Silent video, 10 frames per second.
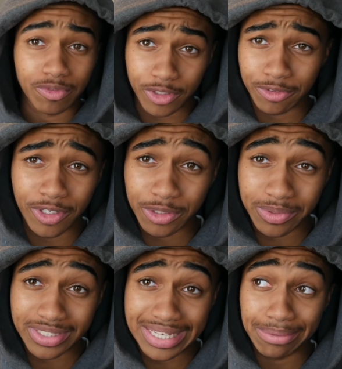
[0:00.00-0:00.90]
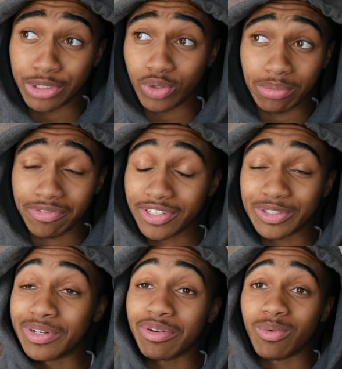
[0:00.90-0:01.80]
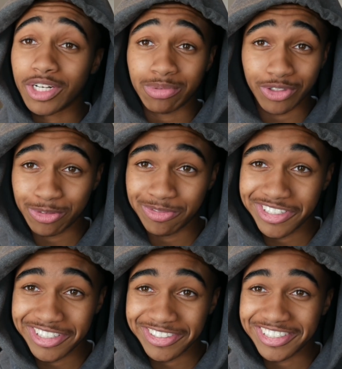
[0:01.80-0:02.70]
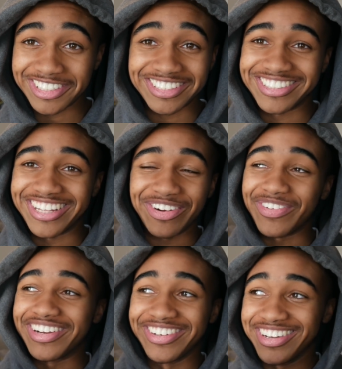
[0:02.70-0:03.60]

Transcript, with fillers: first of all, I just want to say majority of my friends don't even watch my YouTube videos because they don't want to